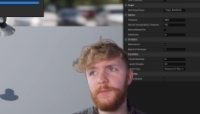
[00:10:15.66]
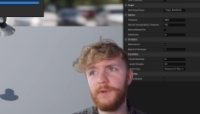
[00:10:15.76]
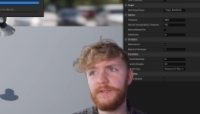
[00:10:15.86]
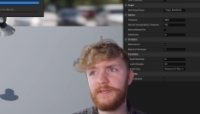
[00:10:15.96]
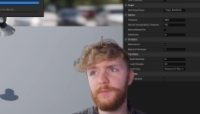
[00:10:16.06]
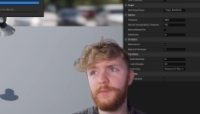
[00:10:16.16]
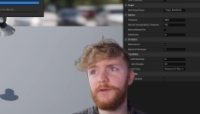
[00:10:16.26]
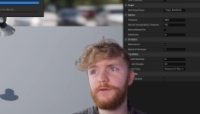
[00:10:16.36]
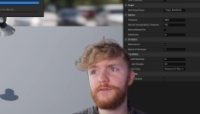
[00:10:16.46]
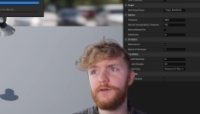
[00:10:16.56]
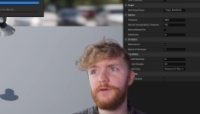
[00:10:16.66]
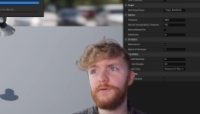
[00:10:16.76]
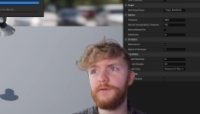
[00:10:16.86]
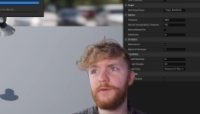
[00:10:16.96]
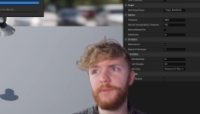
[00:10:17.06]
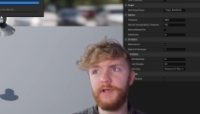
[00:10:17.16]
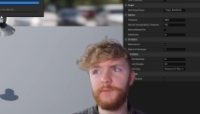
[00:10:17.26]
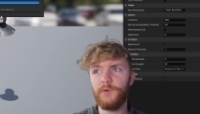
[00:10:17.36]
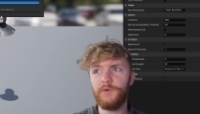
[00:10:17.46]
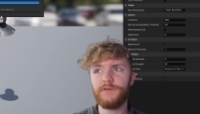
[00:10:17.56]
Might take a minute or so,
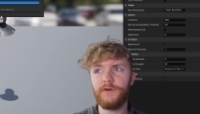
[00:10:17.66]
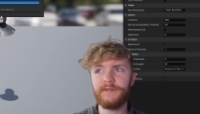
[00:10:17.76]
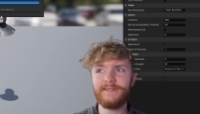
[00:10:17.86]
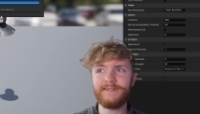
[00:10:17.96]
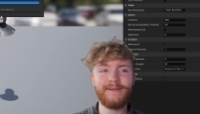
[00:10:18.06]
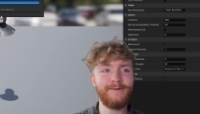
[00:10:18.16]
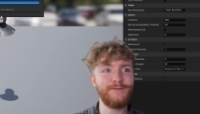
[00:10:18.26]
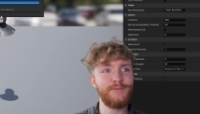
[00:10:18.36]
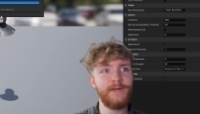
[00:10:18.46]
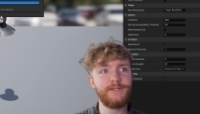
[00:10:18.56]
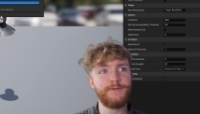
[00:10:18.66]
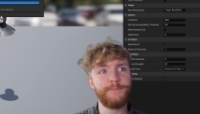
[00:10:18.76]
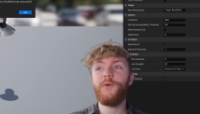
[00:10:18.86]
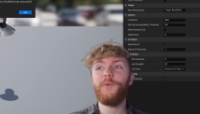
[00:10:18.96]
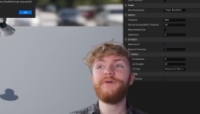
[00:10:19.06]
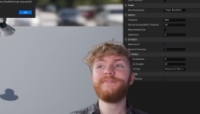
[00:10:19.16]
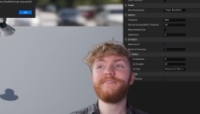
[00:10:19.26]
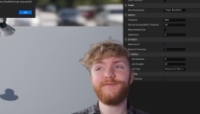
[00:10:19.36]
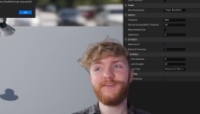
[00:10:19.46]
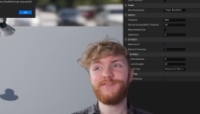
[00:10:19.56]
flying morph target to skeletal mesh. Once
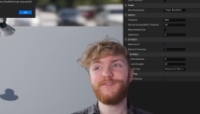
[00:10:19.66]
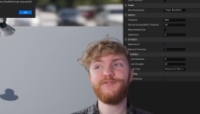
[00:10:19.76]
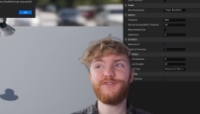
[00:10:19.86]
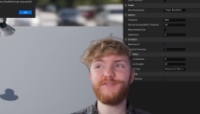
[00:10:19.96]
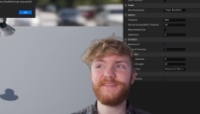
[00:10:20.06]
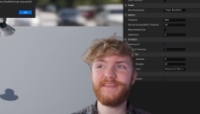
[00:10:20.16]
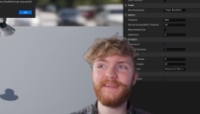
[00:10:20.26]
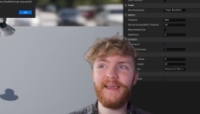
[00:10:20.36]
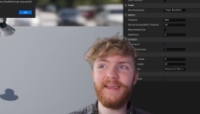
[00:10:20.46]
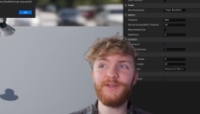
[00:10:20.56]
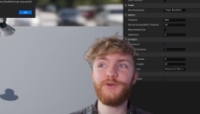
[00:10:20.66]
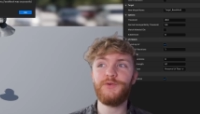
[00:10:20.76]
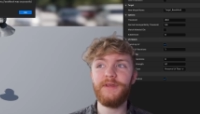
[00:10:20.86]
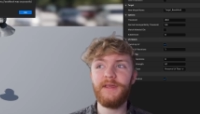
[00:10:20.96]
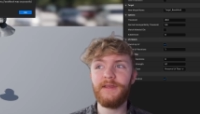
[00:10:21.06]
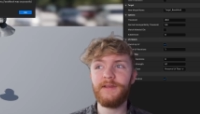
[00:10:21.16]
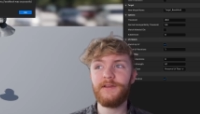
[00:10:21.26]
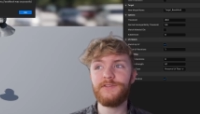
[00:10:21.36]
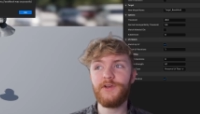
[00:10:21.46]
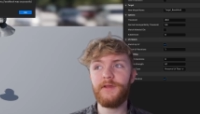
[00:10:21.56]
it's finished, you should see a
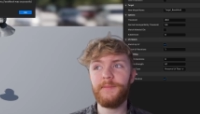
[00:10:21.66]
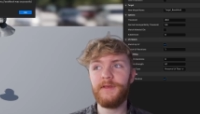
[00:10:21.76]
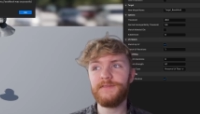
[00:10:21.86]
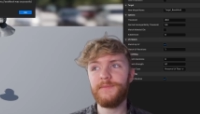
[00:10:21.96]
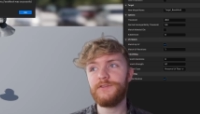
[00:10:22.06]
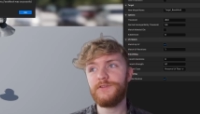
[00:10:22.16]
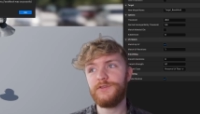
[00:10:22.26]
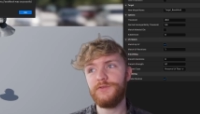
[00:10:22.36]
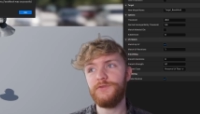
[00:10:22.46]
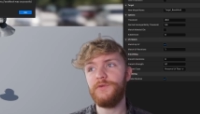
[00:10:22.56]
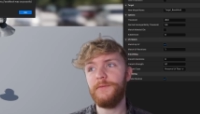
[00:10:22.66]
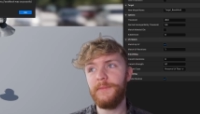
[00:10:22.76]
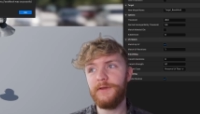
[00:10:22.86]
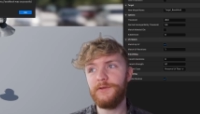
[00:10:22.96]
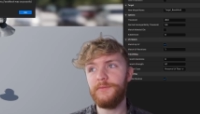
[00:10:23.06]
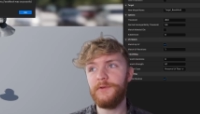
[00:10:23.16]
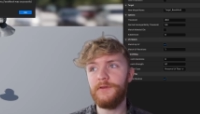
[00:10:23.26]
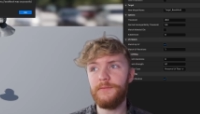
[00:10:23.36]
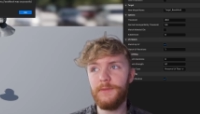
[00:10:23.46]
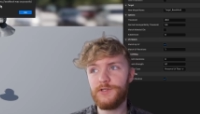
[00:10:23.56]
creating target base mesh to
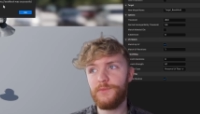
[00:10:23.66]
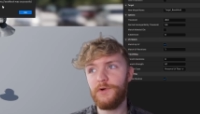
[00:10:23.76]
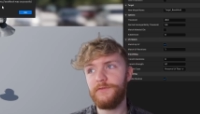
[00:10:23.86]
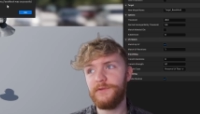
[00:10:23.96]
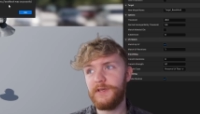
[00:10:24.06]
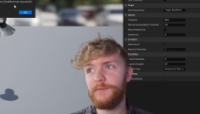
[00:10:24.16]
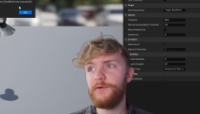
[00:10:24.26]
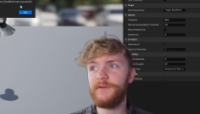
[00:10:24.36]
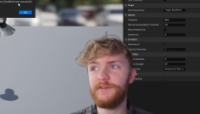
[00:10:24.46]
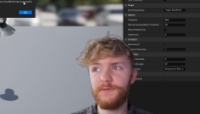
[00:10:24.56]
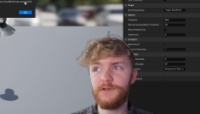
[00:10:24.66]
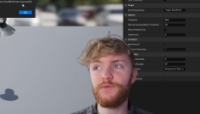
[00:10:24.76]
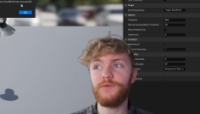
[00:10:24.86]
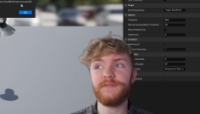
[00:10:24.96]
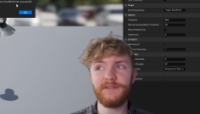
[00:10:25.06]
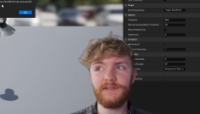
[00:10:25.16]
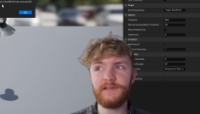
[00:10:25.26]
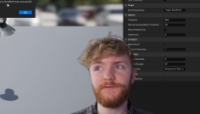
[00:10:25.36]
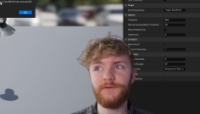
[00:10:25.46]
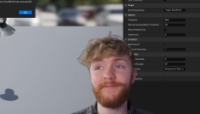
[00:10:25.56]
MetaHuman Mesh Morpher demo face mesh was
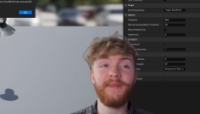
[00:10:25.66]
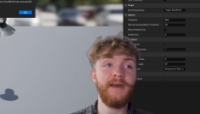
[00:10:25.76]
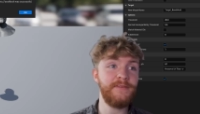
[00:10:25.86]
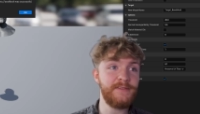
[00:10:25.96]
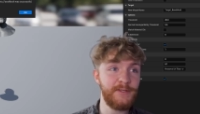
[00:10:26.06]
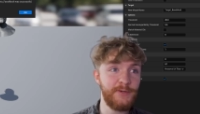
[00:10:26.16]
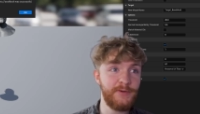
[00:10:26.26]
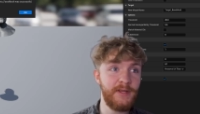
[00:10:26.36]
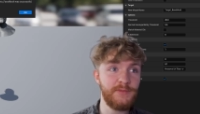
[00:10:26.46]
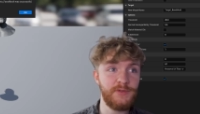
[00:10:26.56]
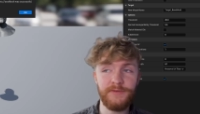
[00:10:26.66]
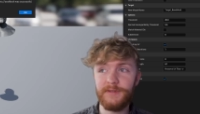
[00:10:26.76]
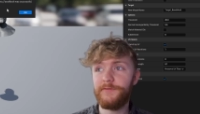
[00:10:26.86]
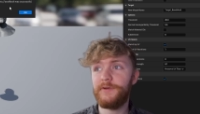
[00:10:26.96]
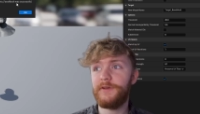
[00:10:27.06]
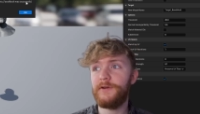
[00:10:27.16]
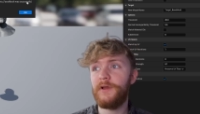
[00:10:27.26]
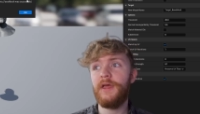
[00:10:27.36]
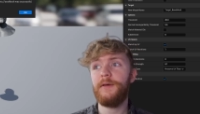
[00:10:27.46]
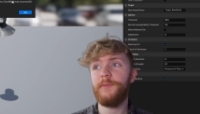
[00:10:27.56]
successful. Obviously your names will differ here,
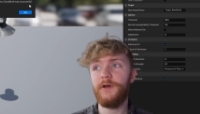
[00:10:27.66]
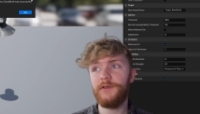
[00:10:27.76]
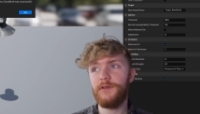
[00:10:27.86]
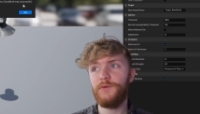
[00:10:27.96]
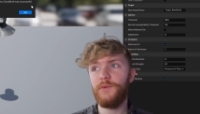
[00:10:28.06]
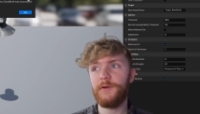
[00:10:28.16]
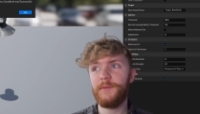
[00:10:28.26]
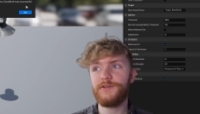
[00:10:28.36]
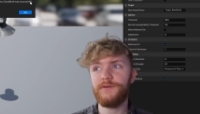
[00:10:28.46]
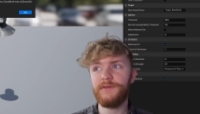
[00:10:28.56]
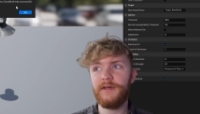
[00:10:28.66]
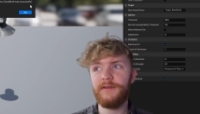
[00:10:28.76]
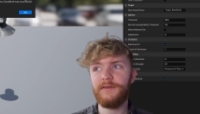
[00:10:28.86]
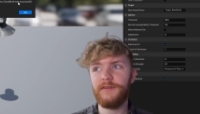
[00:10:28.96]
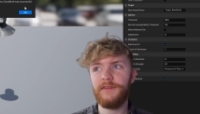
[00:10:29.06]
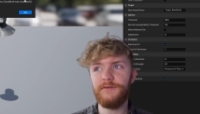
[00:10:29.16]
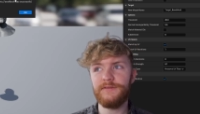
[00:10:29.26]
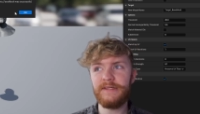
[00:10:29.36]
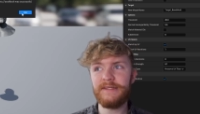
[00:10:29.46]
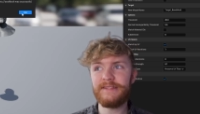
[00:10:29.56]
but you want to make sure that
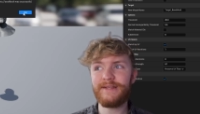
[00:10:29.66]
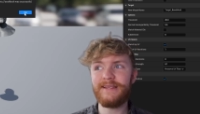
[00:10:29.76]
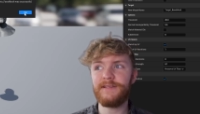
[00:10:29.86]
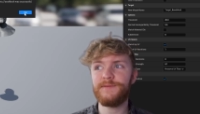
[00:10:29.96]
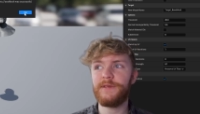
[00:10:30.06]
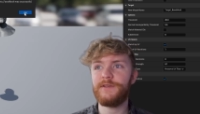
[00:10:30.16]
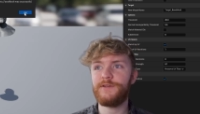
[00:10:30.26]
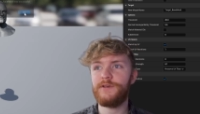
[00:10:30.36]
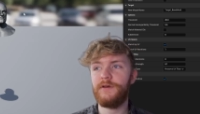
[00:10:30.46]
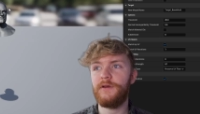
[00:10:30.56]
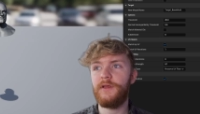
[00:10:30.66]
there's a success message here.